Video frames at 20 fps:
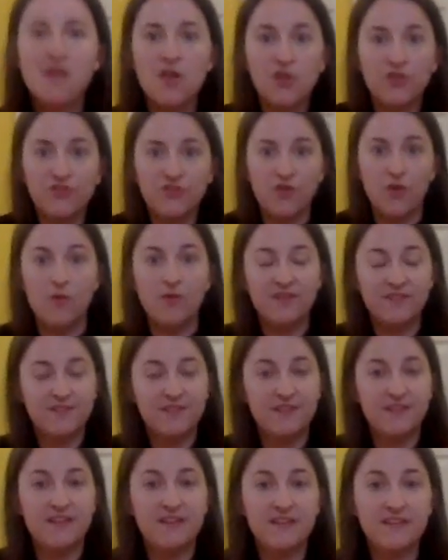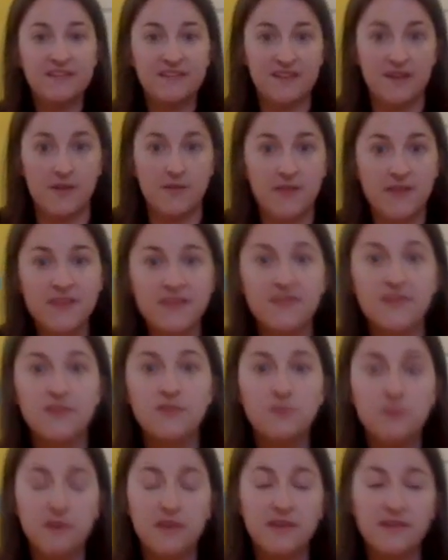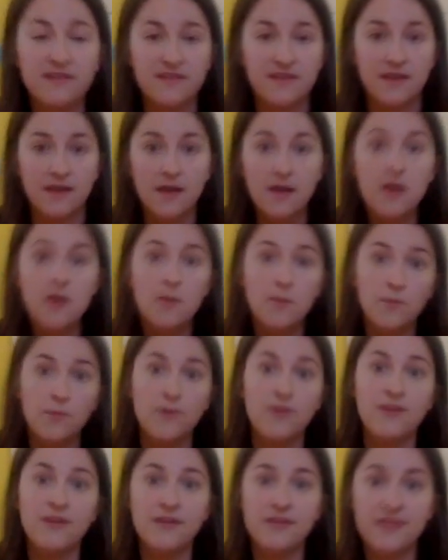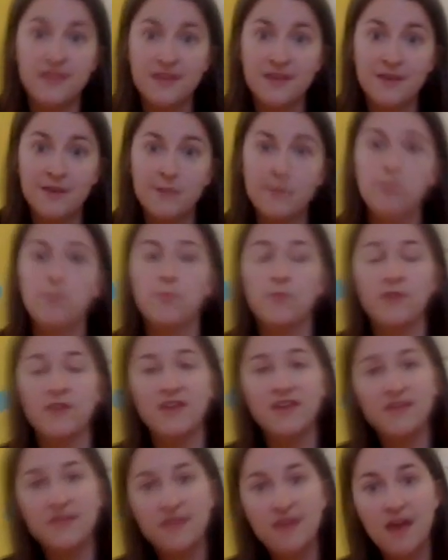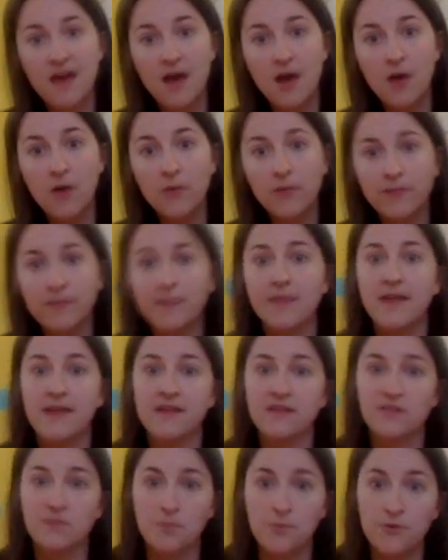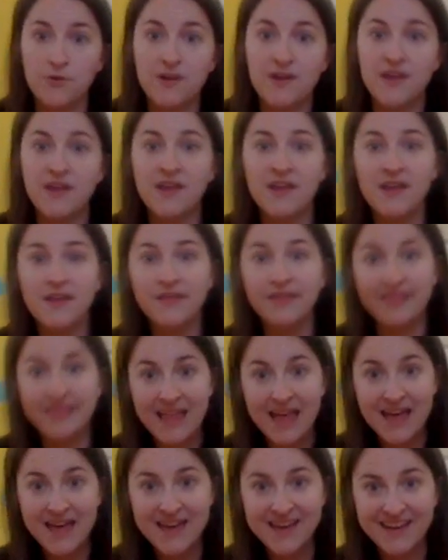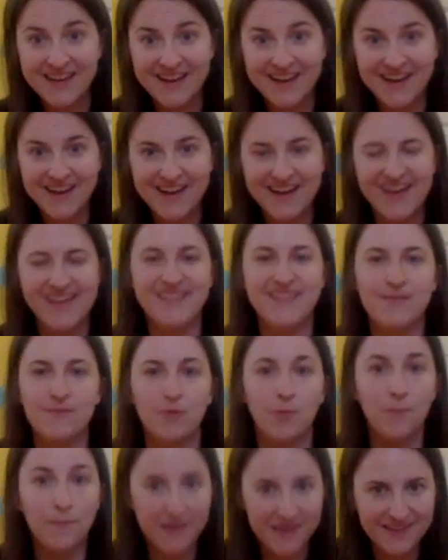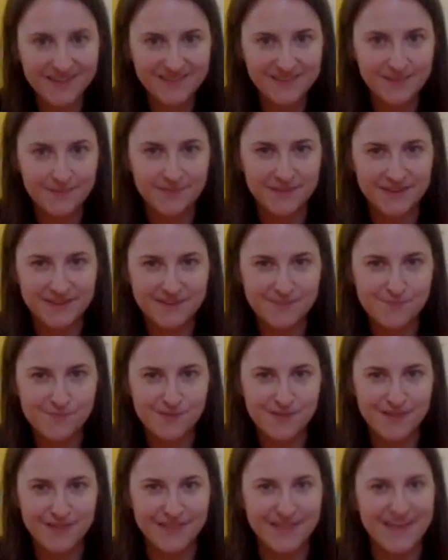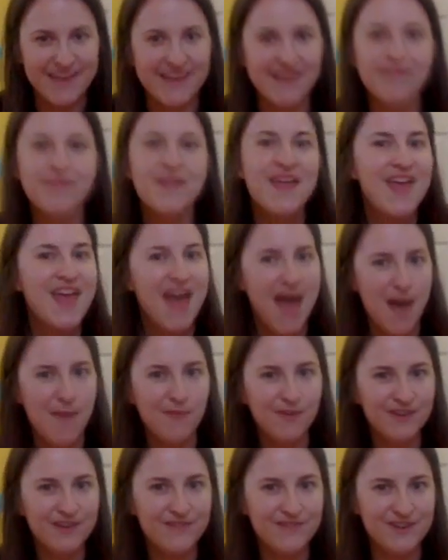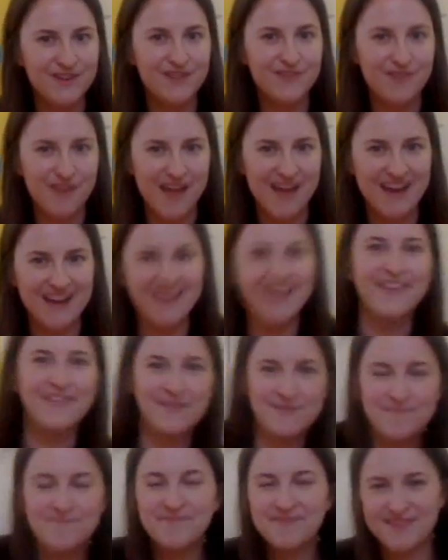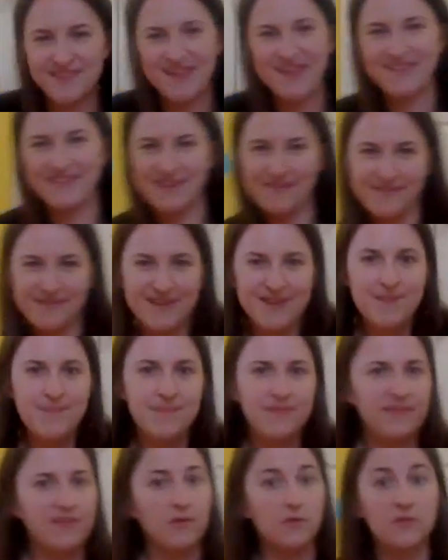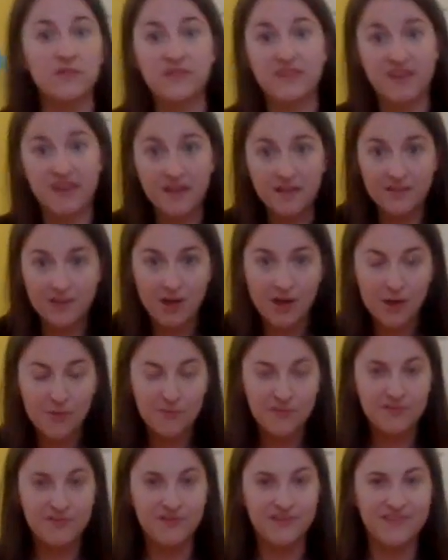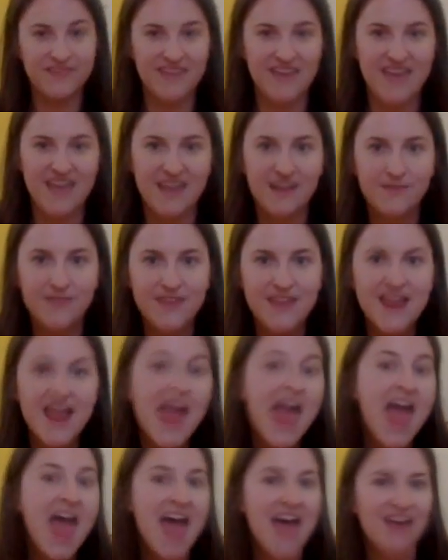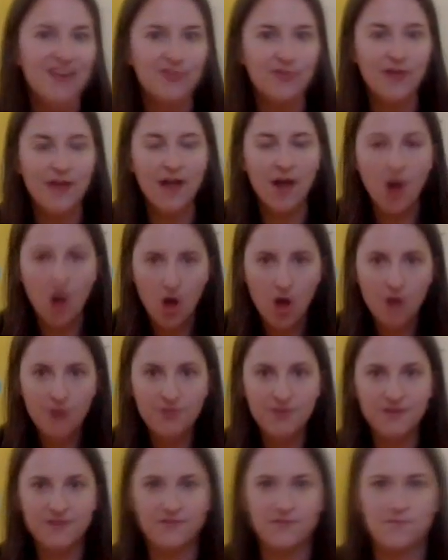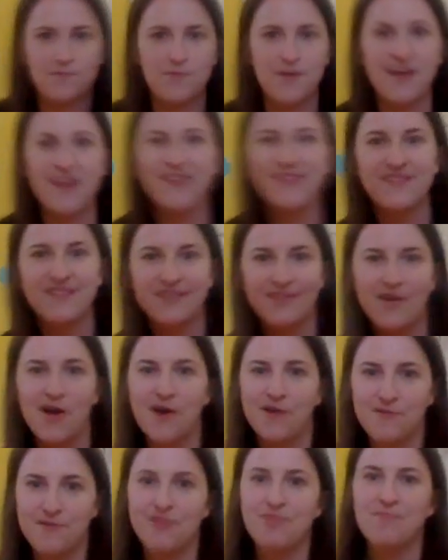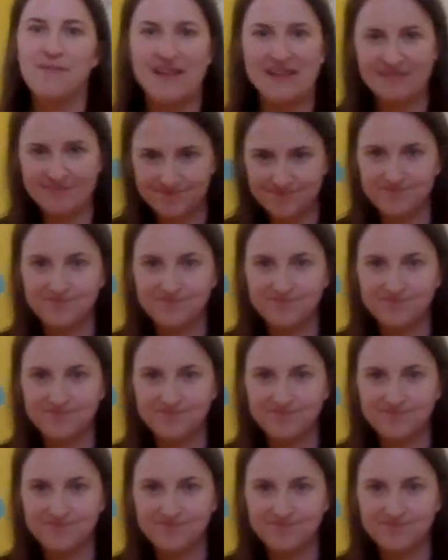So it's going to sound like this. We sing, breathe in, breathe out, let's breathe like a, and then we'll pick something to breathe like and we'll give it a try together. Does that sound good? So sing along once you get the hang of it and try all the different breaths along with me.